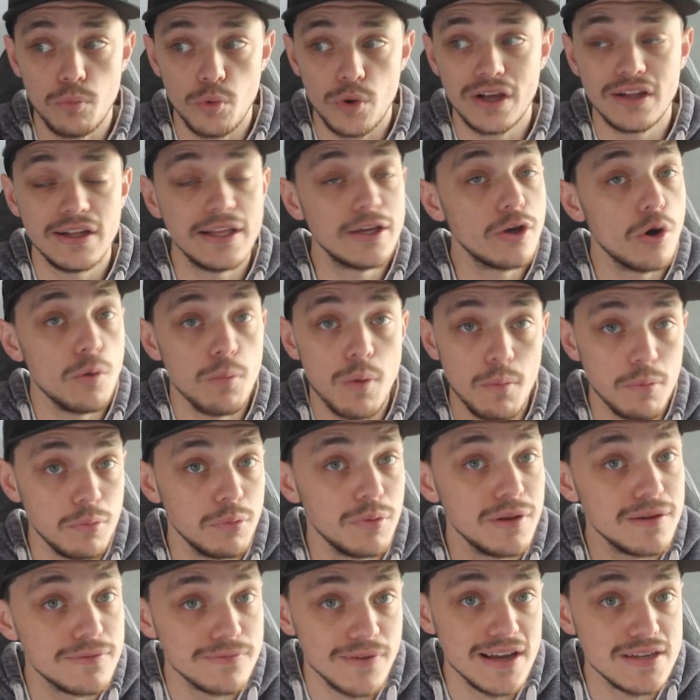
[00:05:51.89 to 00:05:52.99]
Bricklink or
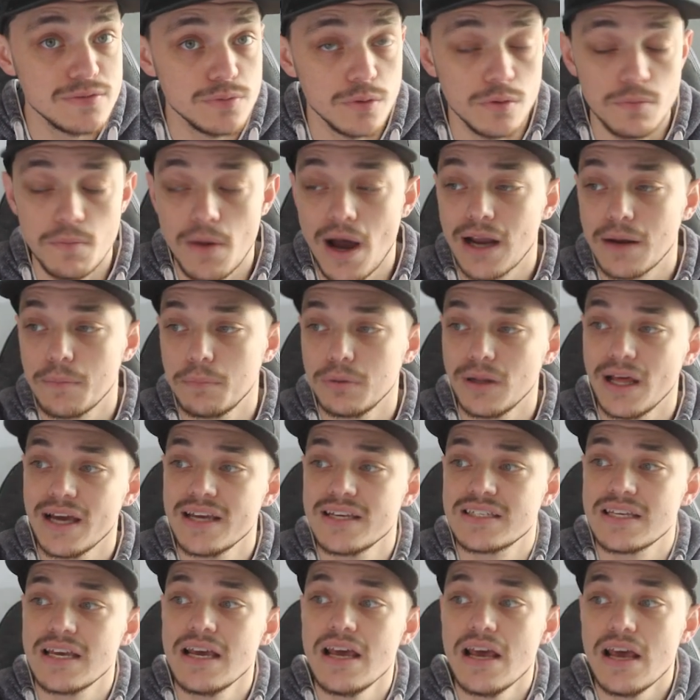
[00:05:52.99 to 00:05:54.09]
probably Facebook
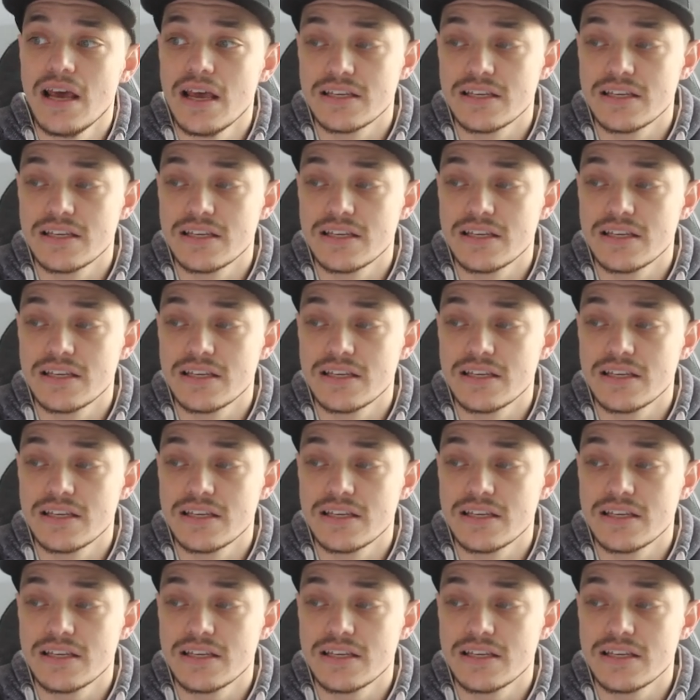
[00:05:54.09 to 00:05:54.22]
Marketplace.